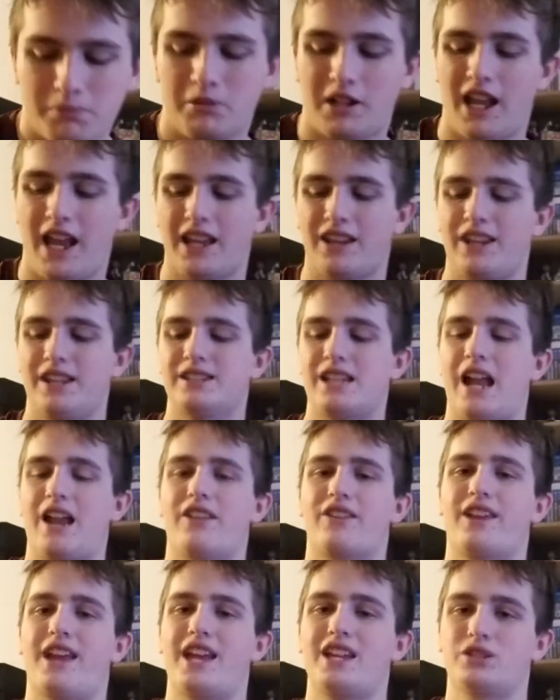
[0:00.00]
take these out
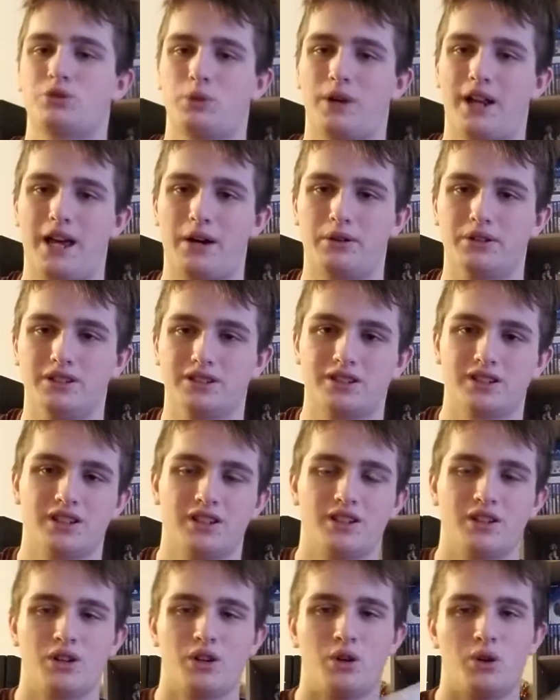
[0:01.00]
of the case when I was
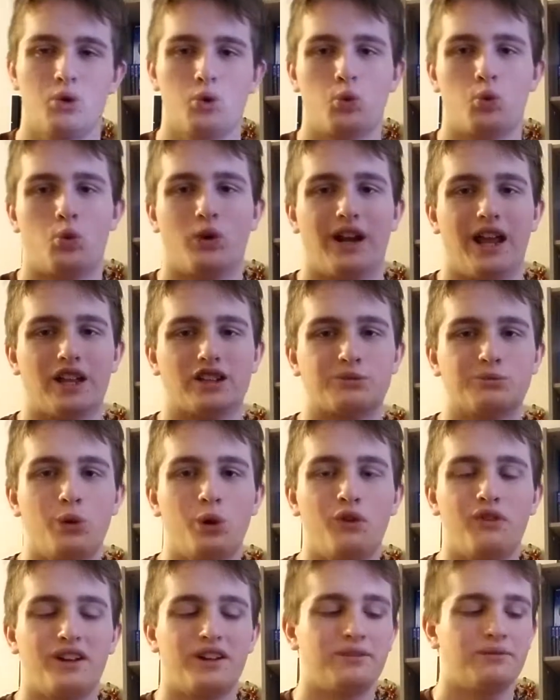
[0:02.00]

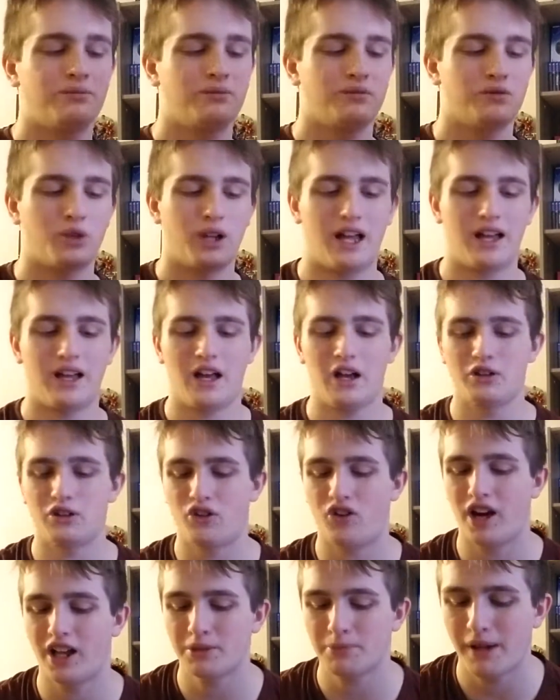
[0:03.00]
moving, when I
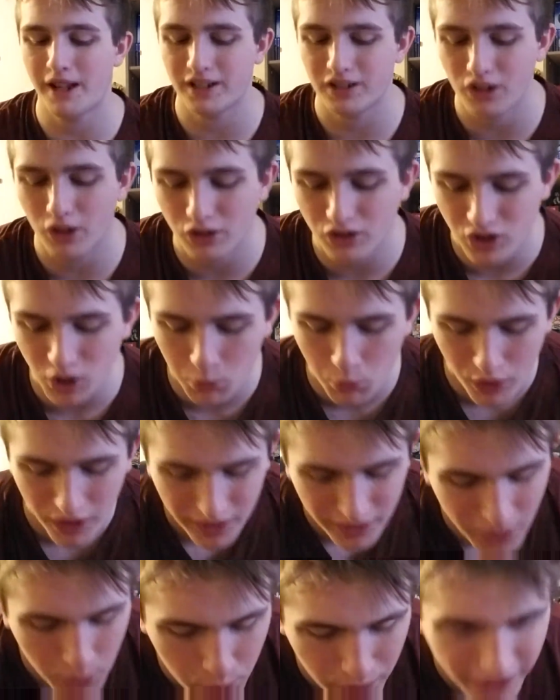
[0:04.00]
was about to go
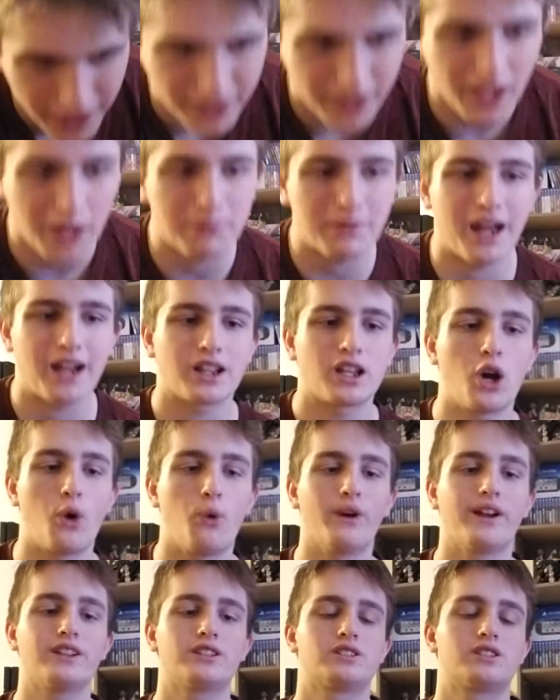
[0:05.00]
somewhere. Then we ended up not
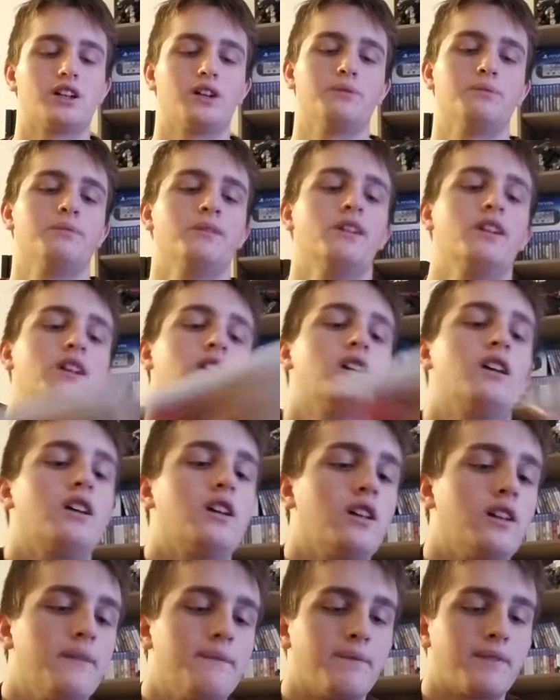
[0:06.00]
going. So
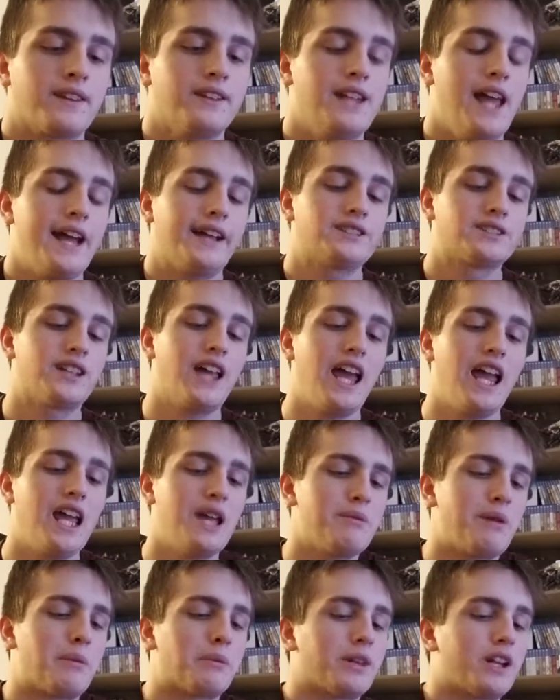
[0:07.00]
next
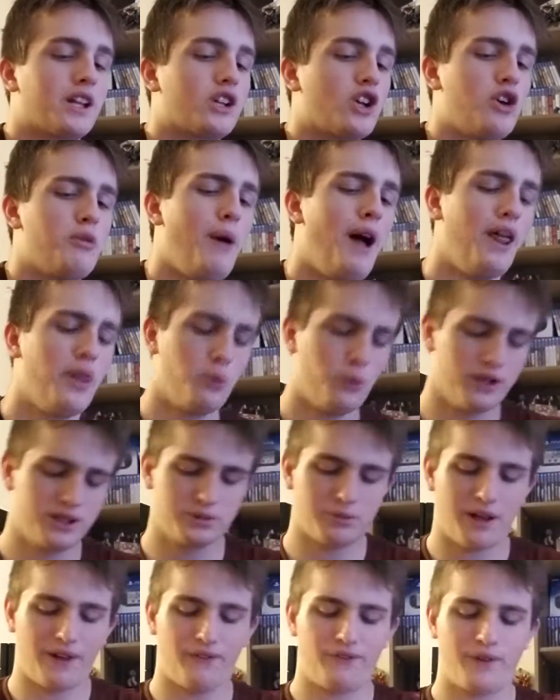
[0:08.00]
game, I'm gonna go
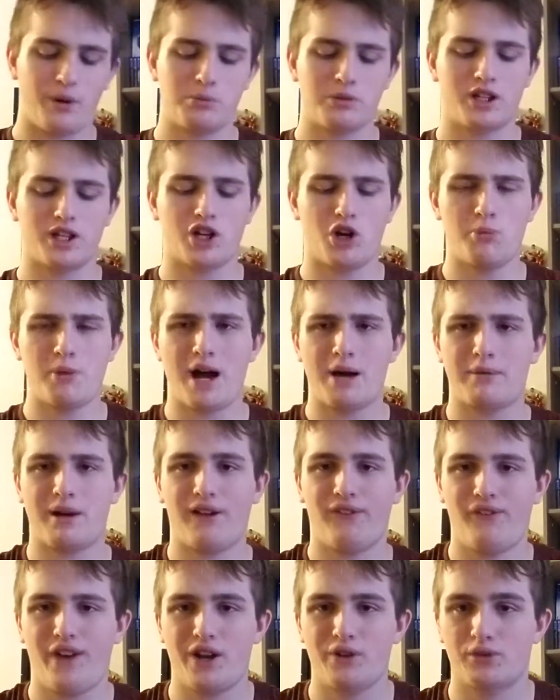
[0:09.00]
by my
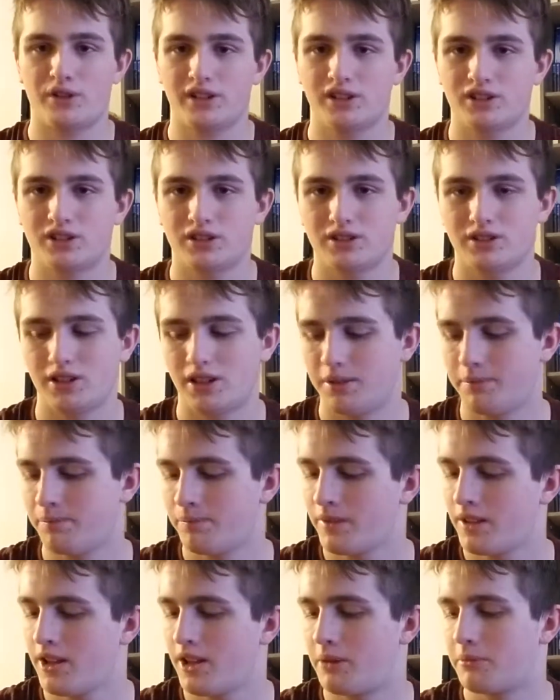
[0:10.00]
favorites. I'm
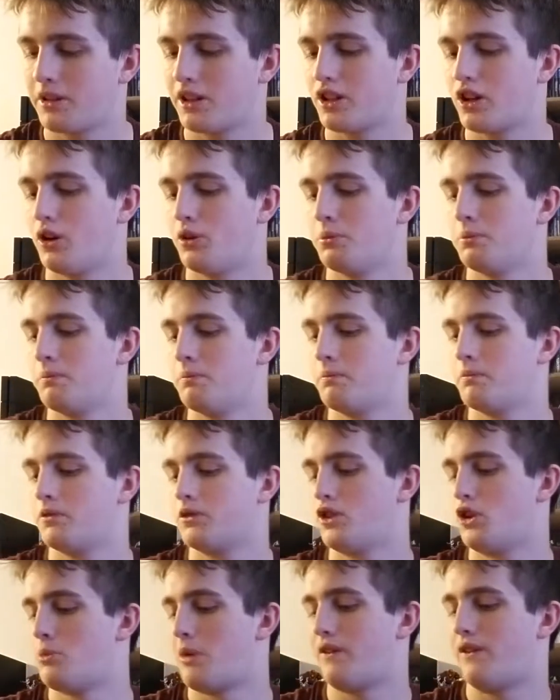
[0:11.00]
gonna go
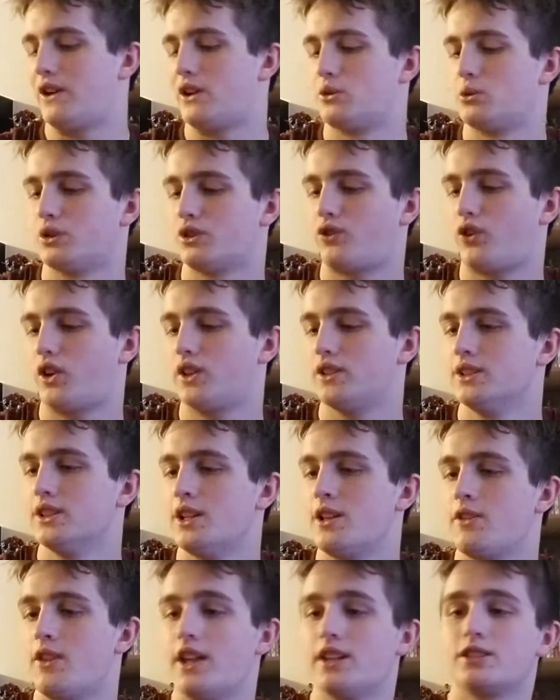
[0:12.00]
do my favorite ones first.
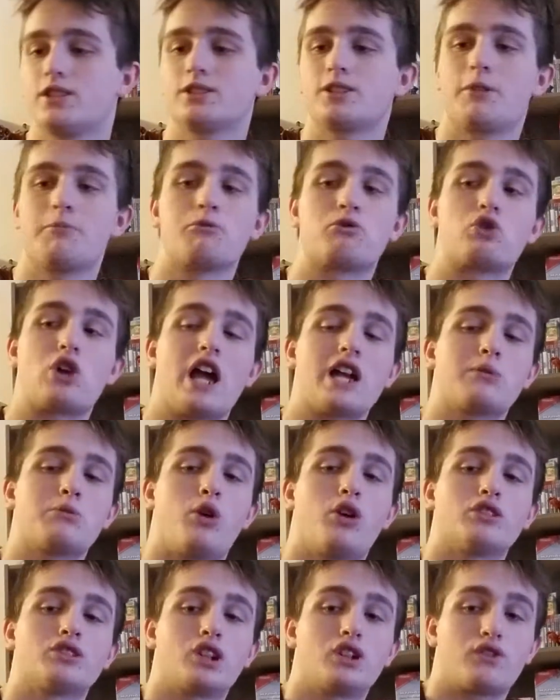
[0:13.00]
This is Dragon
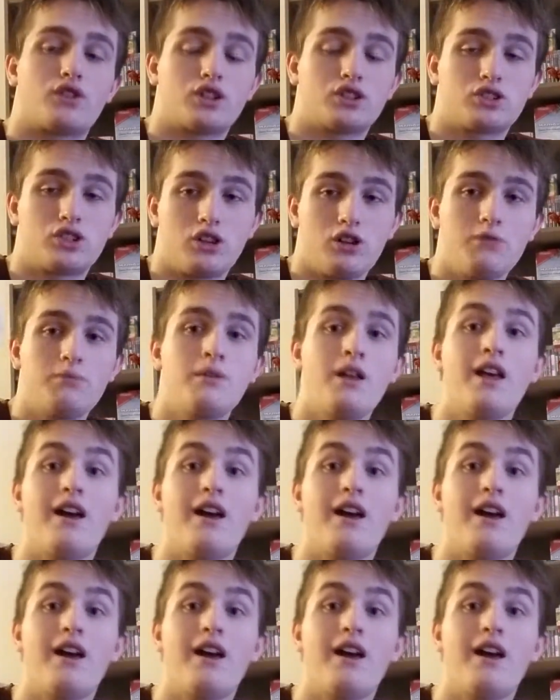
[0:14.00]
Ball Xenoverse 2.